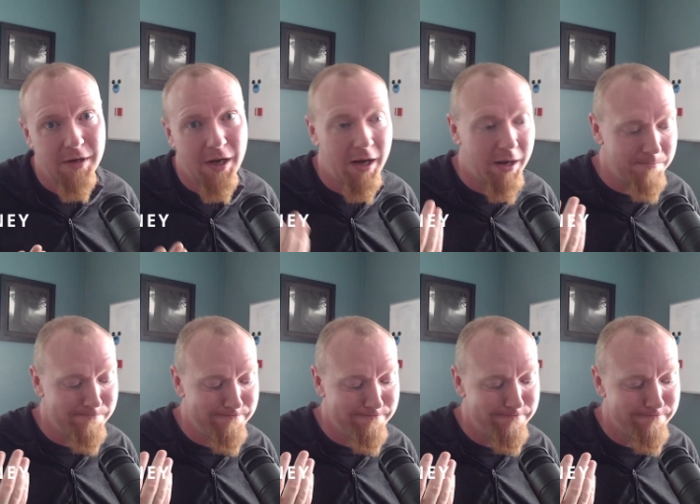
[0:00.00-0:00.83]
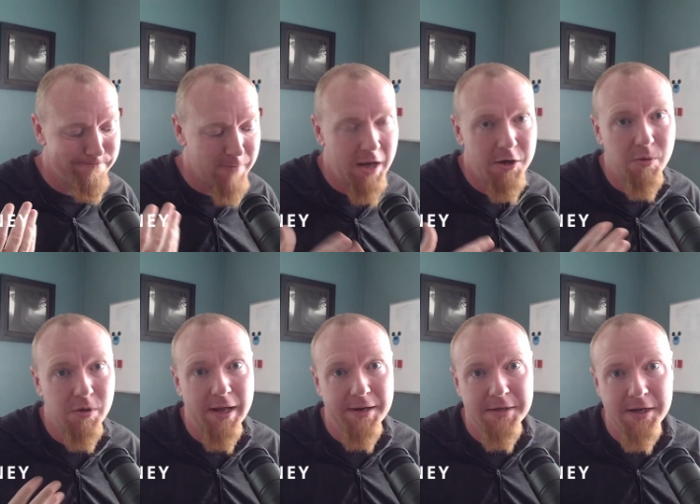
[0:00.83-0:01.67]
Um, I know a
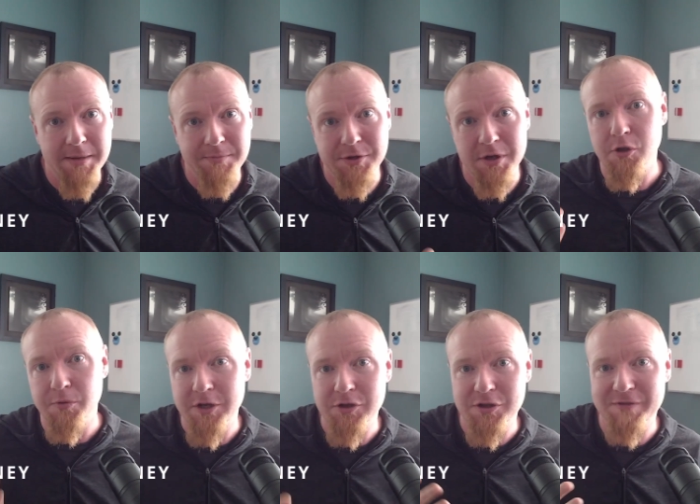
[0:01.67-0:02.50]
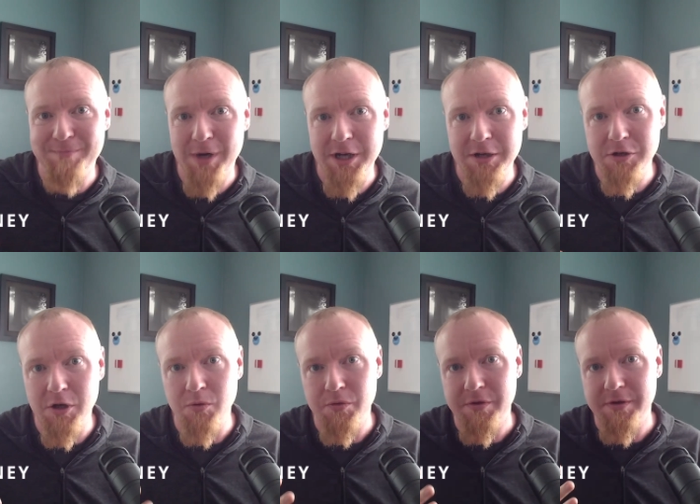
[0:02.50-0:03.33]
lot of times donations of money
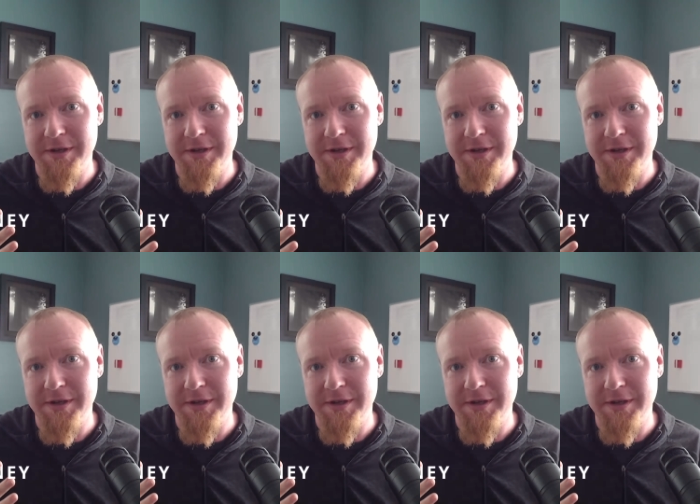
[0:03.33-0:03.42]
don't